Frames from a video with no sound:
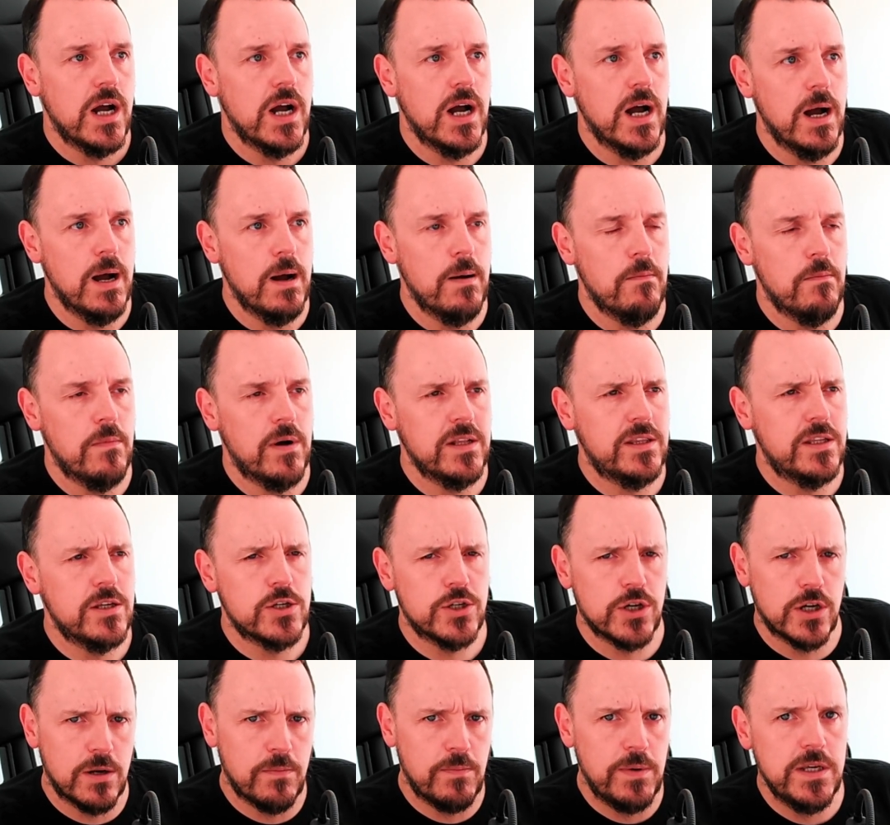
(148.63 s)
Um, I had to
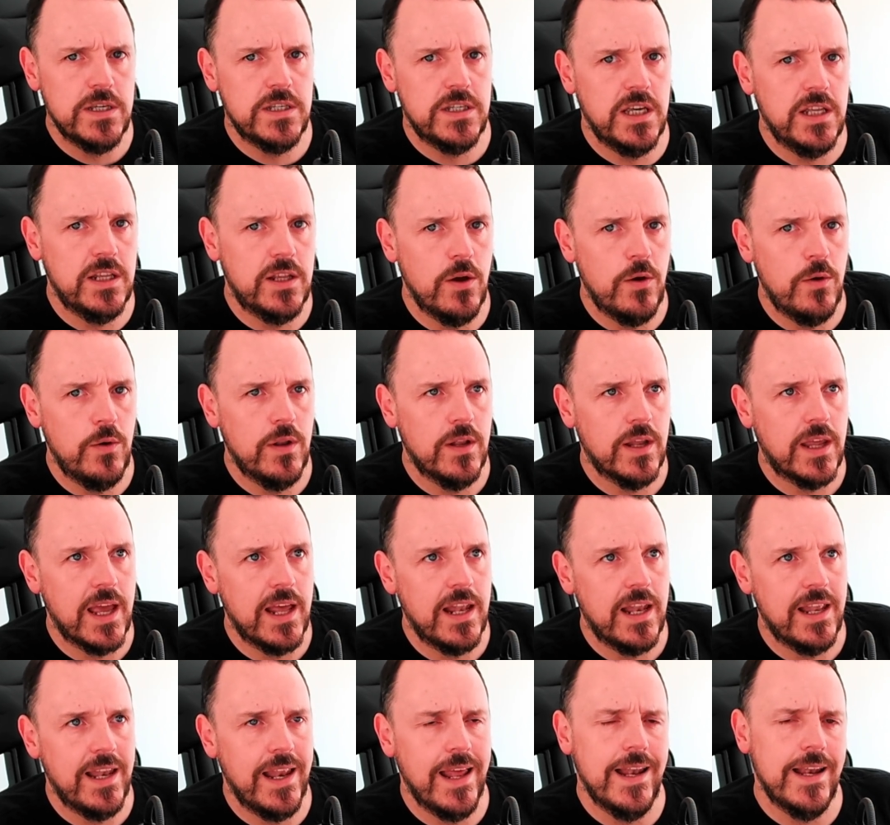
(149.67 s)
shut the PC down
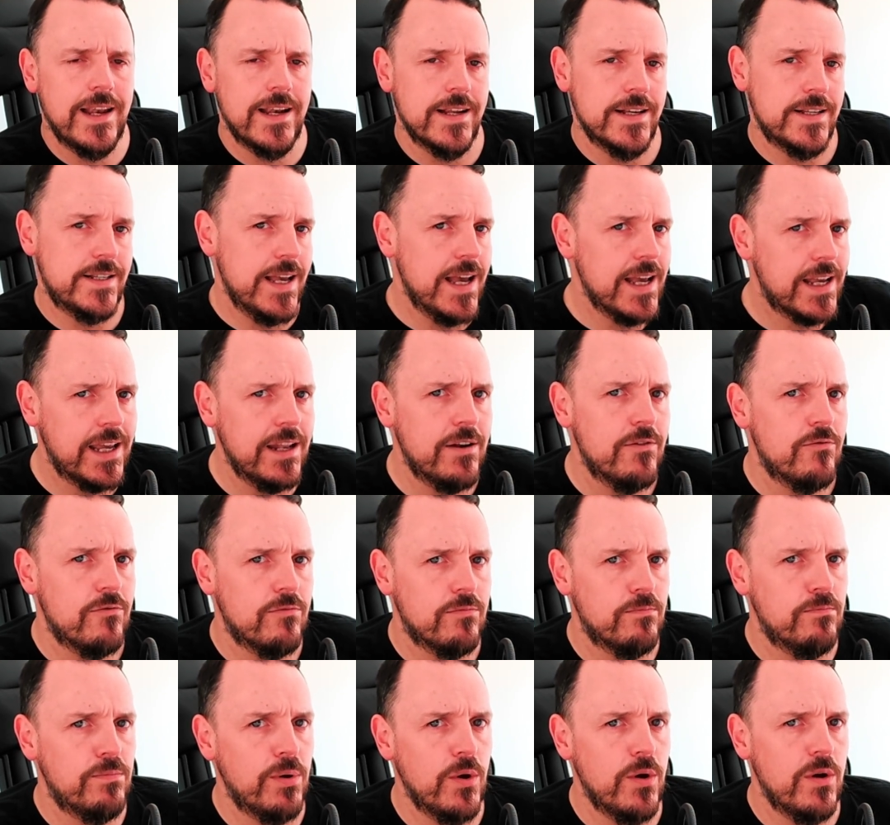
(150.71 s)
again and then in the
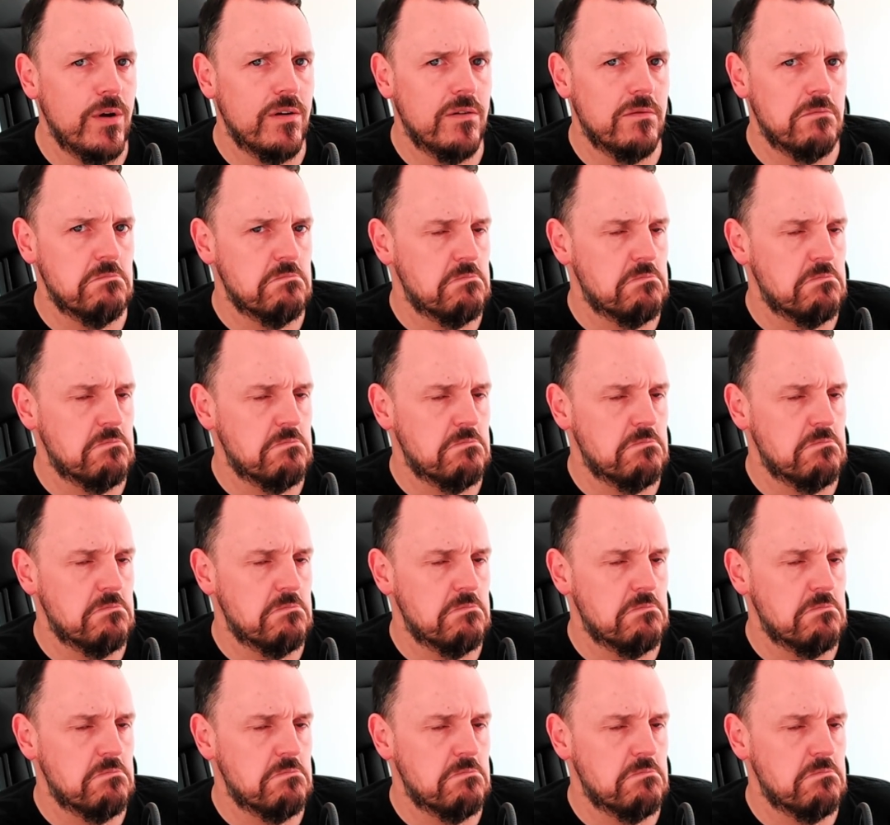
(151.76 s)
second boot